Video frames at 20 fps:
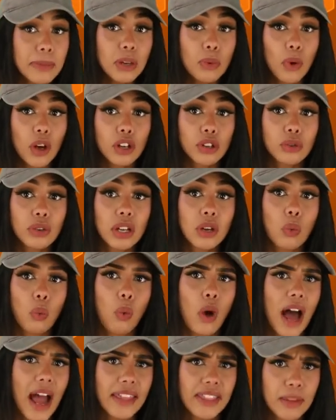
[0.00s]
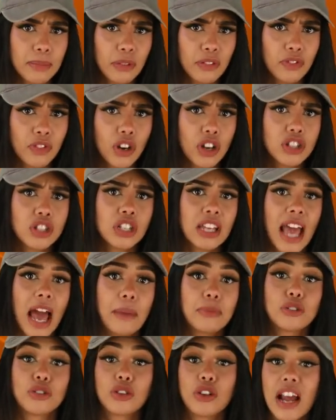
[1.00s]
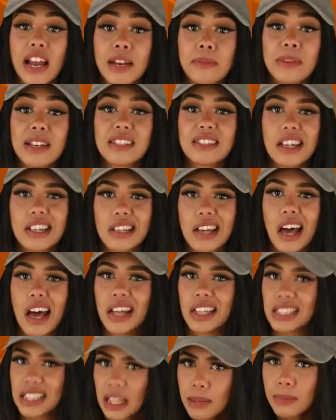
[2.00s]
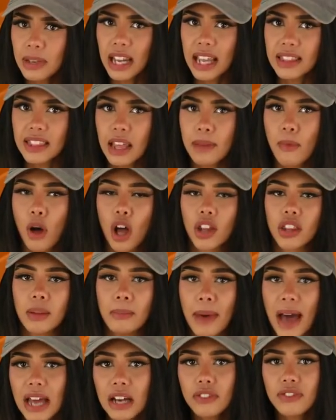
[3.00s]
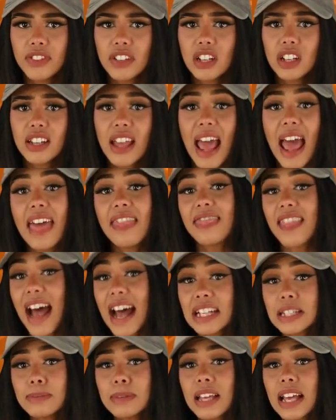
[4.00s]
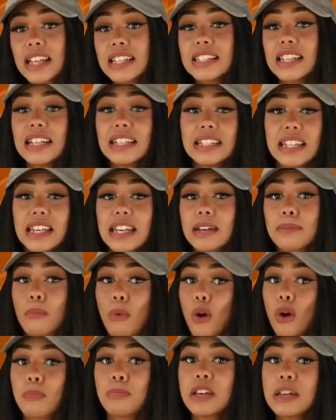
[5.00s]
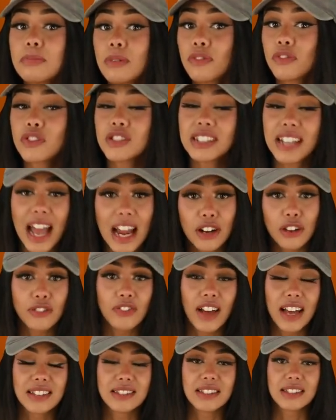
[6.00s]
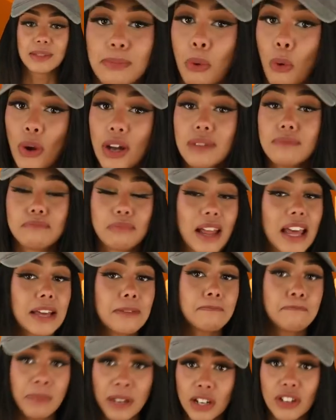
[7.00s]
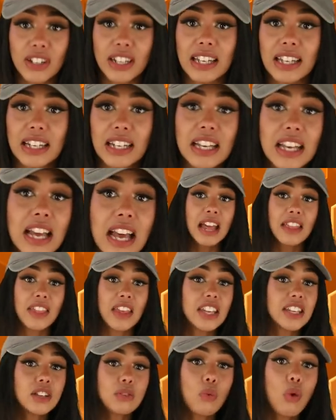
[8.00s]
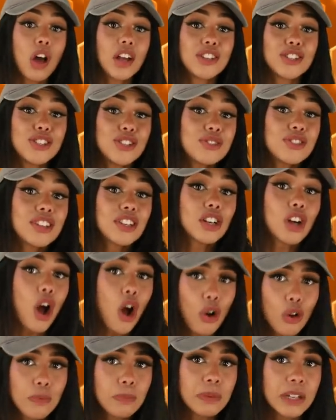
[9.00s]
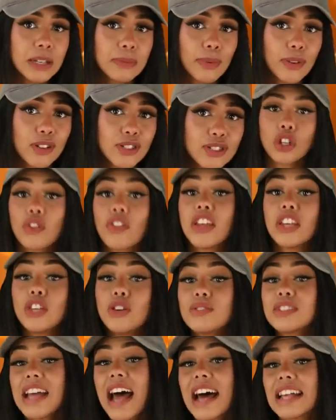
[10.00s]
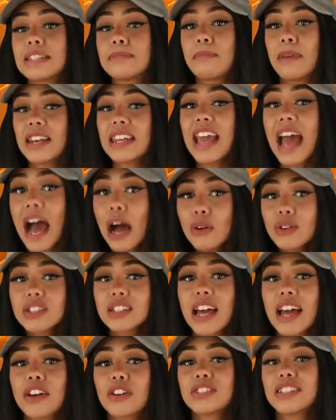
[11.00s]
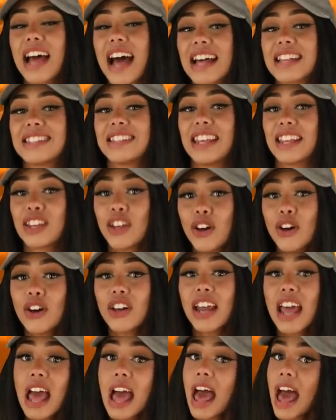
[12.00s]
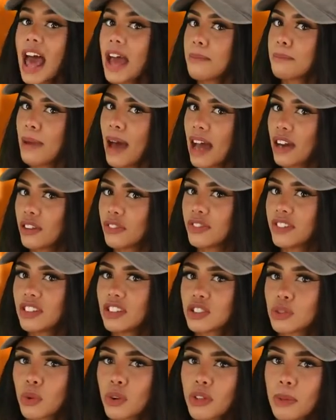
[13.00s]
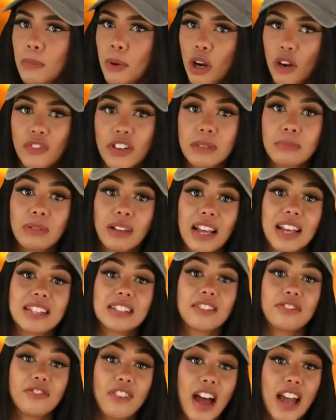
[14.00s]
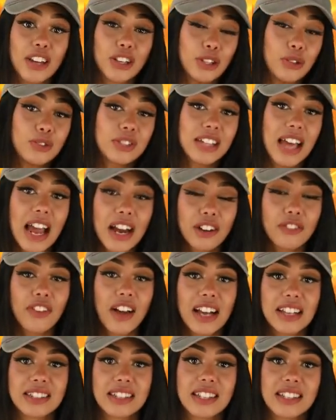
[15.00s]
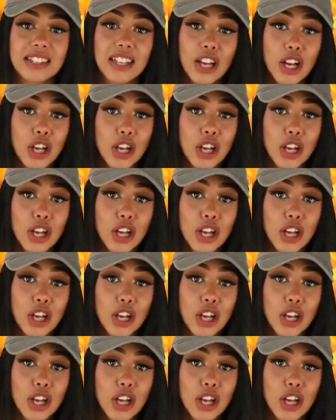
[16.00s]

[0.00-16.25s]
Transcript: be wondering why they preferred to capture their enemies and not eliminate them on the battlefield, and that's because they needed more people for sacrifices, point blank period. They didn't want to use their own people, so they used as many outsiders as they could, and battlefields were the perfect place to find new sacrifices.